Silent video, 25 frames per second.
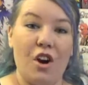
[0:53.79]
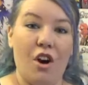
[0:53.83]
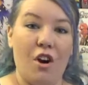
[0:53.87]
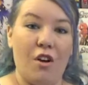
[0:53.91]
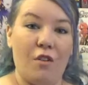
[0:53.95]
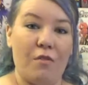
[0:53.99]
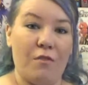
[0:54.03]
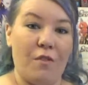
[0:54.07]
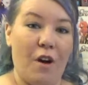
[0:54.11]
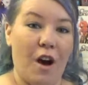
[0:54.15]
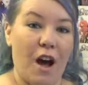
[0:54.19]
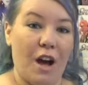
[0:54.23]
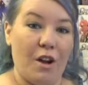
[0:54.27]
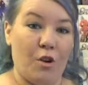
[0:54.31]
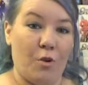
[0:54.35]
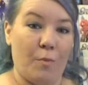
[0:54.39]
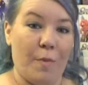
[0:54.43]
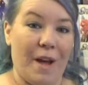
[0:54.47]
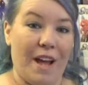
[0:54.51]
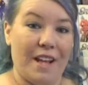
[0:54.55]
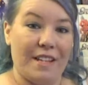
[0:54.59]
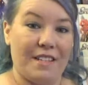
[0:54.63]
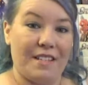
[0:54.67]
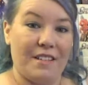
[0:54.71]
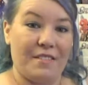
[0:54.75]
of
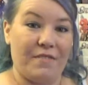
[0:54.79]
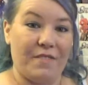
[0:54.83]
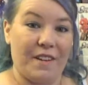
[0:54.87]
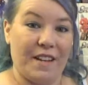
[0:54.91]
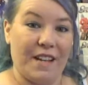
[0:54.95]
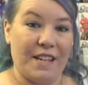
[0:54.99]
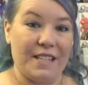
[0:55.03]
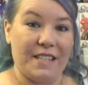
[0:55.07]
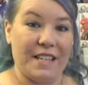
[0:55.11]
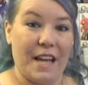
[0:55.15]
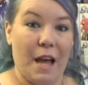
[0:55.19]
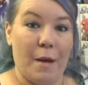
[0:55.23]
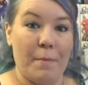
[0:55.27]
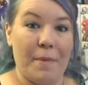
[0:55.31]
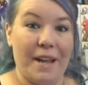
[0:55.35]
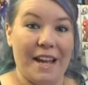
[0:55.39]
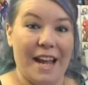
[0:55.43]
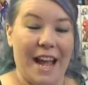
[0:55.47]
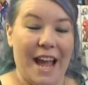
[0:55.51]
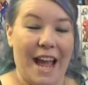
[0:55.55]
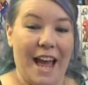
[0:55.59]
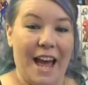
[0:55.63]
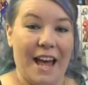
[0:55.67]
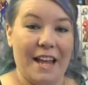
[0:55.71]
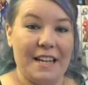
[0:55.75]
Idolmaster figures
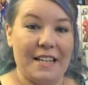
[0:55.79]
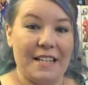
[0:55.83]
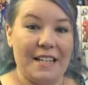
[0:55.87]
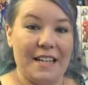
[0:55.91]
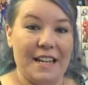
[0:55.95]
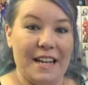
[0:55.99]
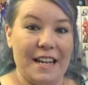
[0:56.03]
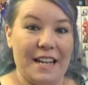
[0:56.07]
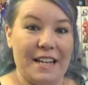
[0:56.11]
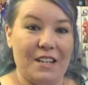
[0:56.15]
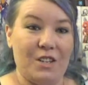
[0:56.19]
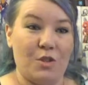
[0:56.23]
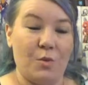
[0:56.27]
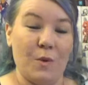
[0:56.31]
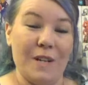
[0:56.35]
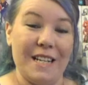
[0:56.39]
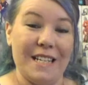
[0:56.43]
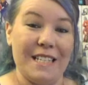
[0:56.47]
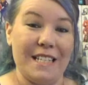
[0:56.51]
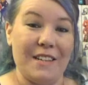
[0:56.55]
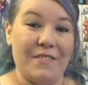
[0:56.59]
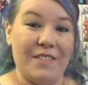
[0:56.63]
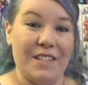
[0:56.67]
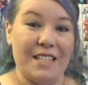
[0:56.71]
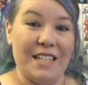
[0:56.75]
coming out in
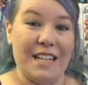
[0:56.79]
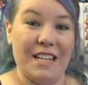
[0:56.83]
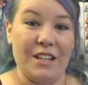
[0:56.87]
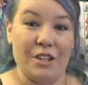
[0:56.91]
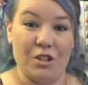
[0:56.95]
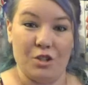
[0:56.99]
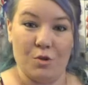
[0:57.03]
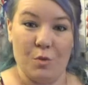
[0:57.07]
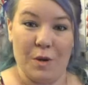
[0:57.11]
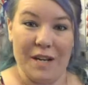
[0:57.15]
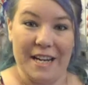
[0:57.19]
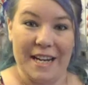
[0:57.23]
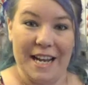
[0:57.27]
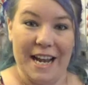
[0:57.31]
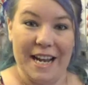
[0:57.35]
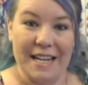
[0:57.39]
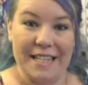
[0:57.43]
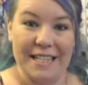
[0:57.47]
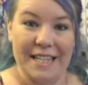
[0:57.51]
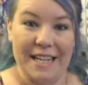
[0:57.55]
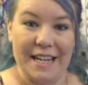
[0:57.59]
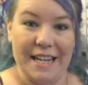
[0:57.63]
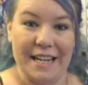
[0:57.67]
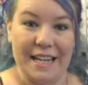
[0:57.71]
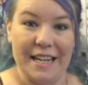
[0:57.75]
2017 and
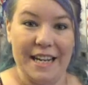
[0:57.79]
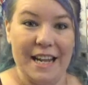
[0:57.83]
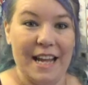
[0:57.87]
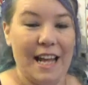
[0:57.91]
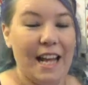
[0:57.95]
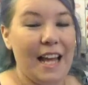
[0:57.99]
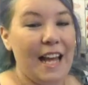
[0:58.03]
2018.